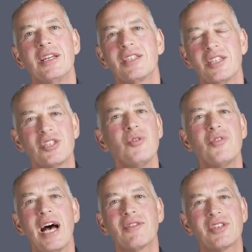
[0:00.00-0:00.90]
Since
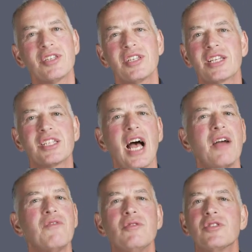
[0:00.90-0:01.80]
2006,
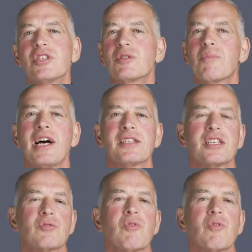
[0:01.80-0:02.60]
I've used this process